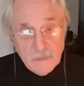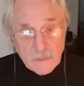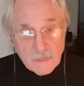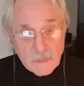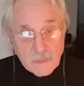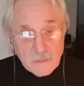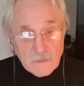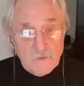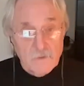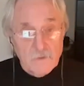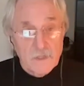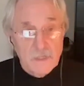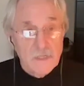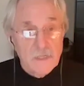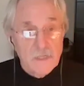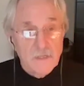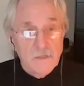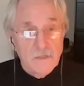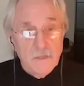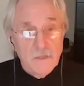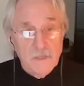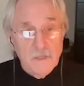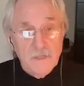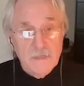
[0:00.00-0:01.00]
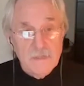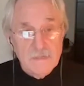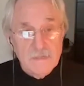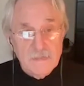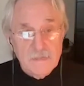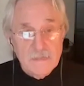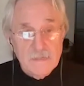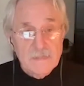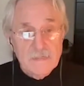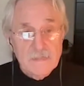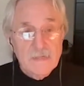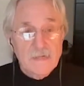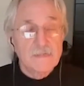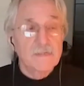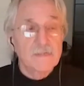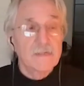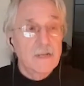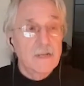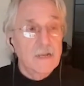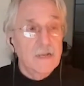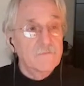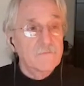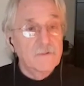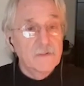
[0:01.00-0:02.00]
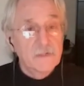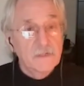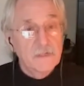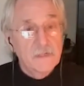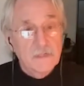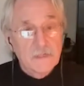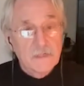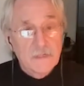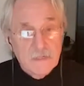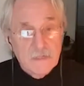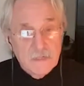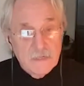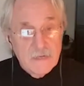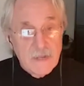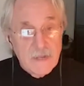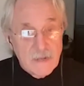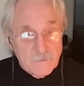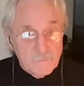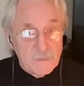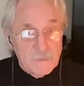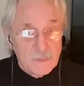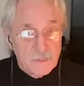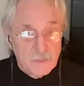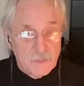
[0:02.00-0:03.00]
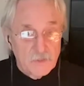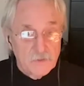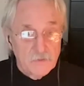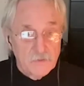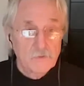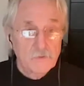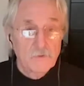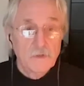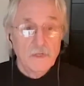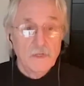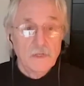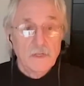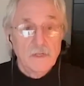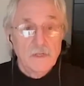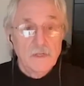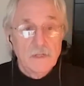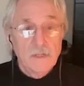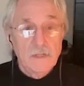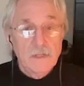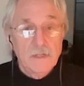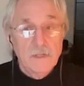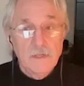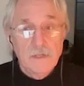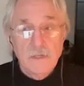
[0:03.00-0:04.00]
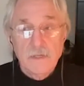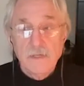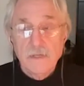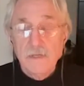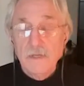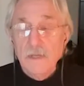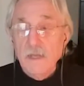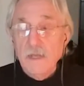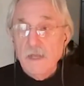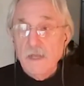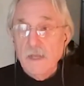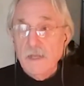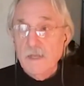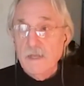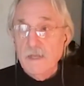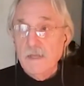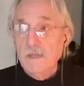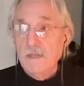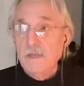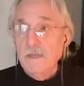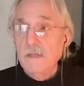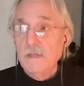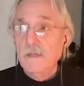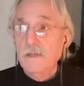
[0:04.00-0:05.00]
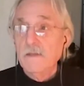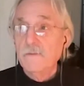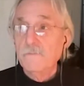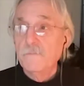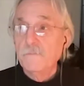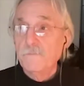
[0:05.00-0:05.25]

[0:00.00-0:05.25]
clearly, it doesn't have to damage you in a.